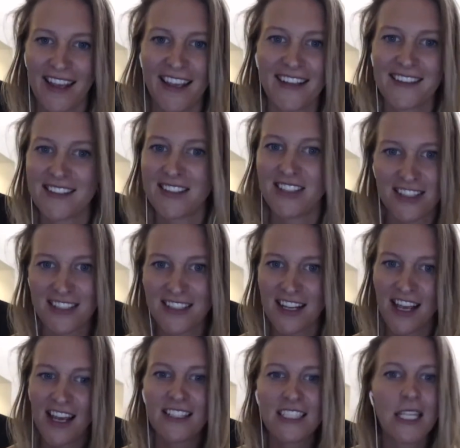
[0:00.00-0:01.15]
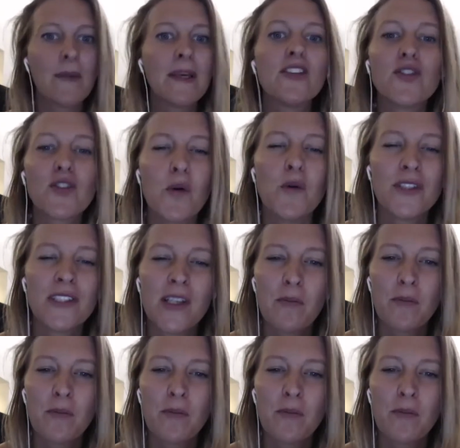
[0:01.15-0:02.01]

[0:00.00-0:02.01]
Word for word: Like it's just yeah, something I'm back. So I'm